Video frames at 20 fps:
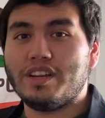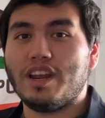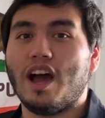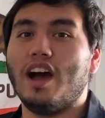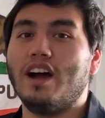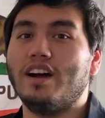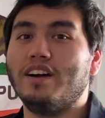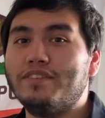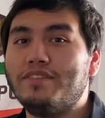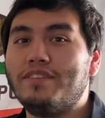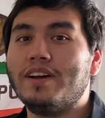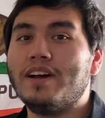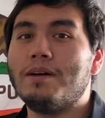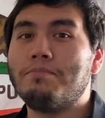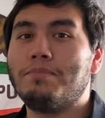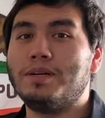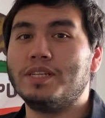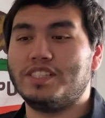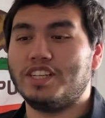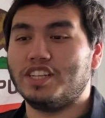of
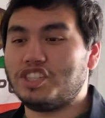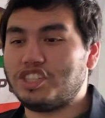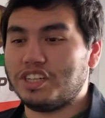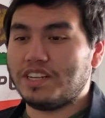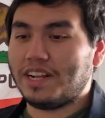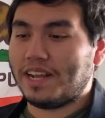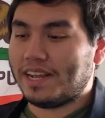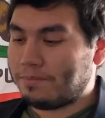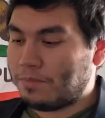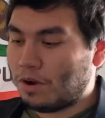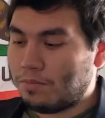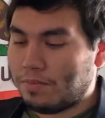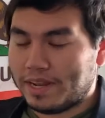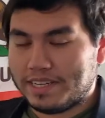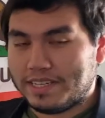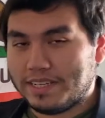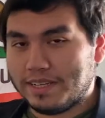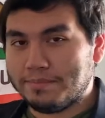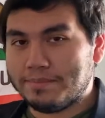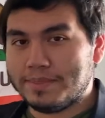position and
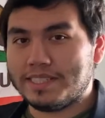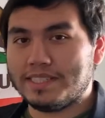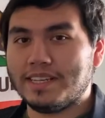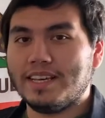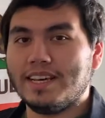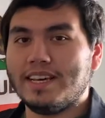momentums,